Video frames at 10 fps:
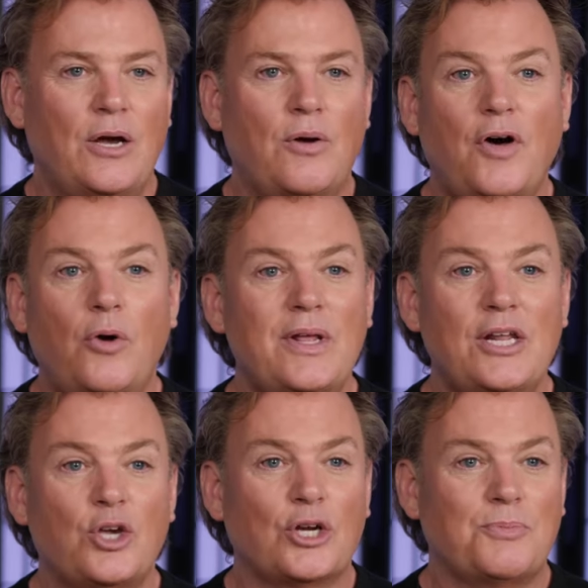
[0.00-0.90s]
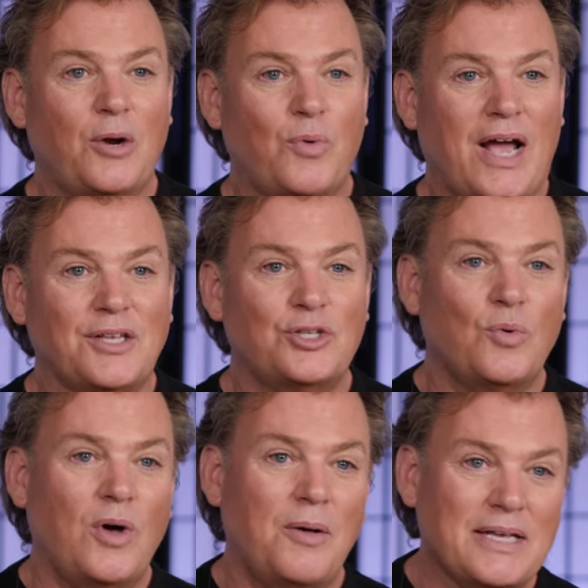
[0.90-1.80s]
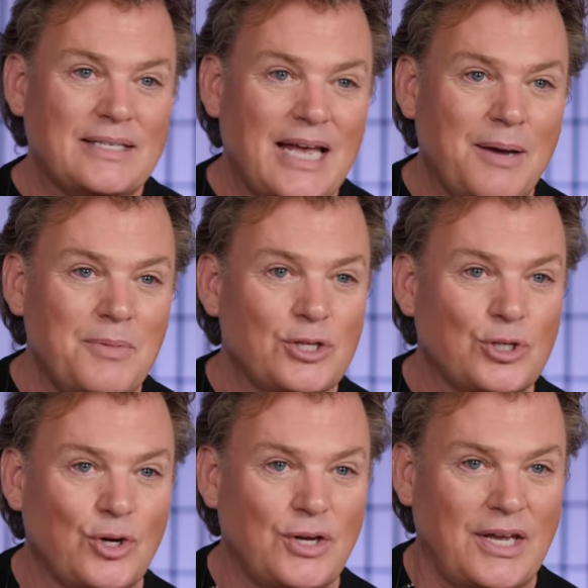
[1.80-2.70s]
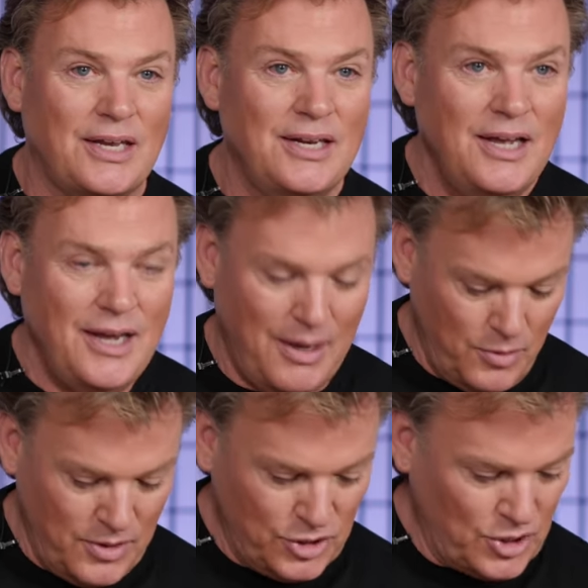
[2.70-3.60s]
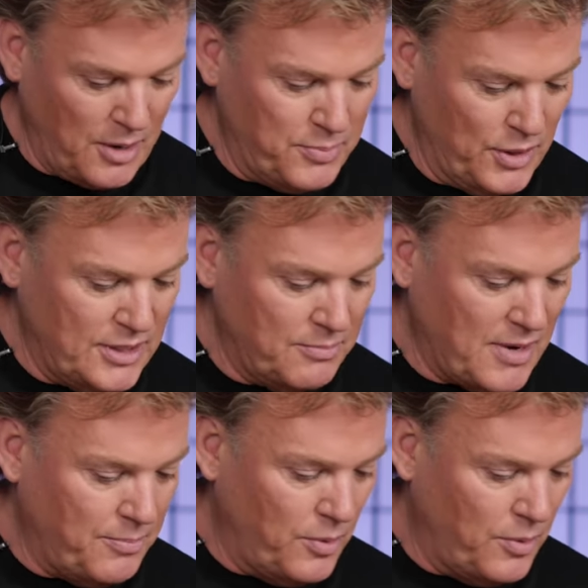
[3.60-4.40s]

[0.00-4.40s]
Now I've already cooked my rice, so while my salmon is cooking, I'm going to start building my